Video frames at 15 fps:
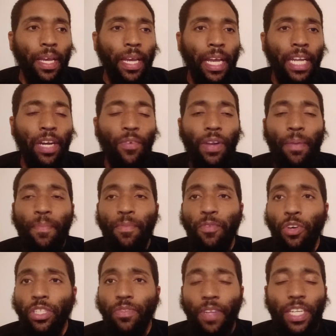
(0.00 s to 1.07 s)
You know, really
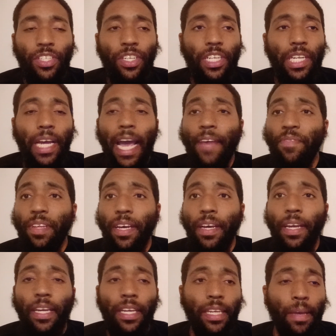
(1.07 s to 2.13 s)
force Fletcher to have
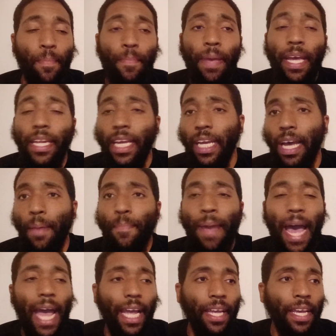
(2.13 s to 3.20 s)
to commit and come
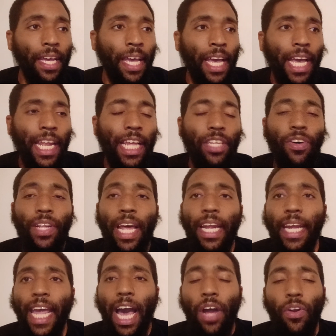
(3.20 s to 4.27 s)
back, and he's gonna land a
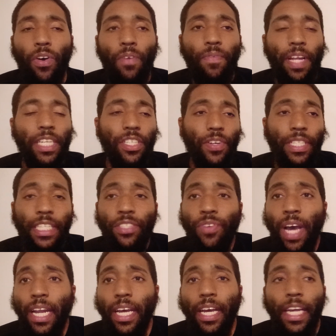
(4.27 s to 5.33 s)
counter on Fletcher as he's
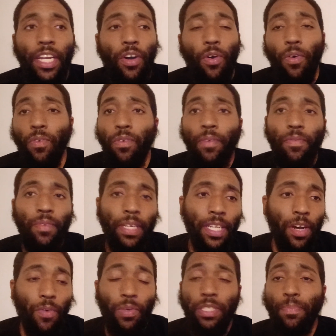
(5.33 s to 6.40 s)
trying to, you
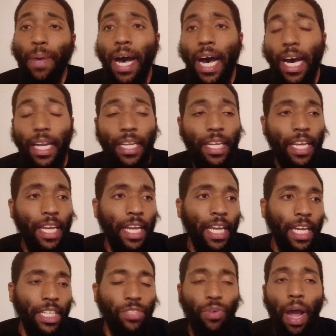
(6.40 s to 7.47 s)
know, respond,
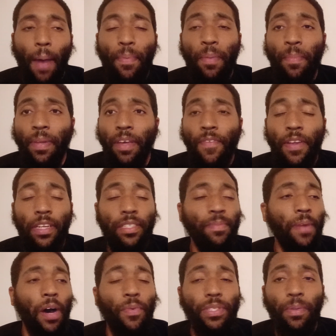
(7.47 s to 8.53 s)
drop him, then finish him
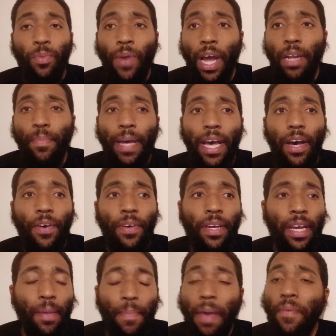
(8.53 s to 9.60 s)
off with some ground and pound.
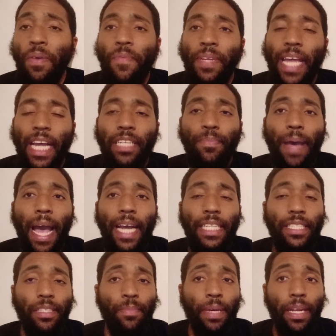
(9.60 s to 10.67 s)
Maybe even take his back and
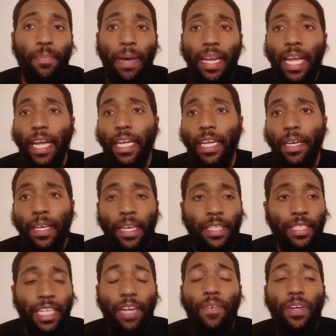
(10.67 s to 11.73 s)
submit him. I think
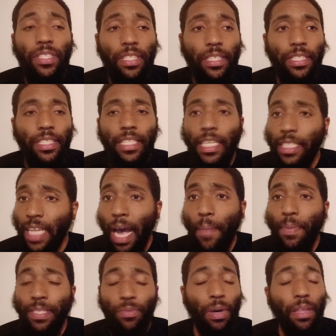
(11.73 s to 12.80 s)
second round
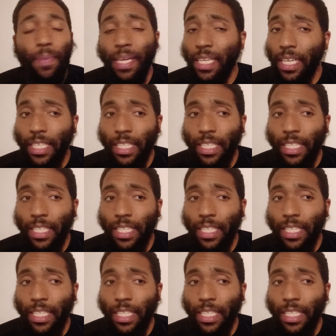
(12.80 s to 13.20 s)
stoppage, whether it be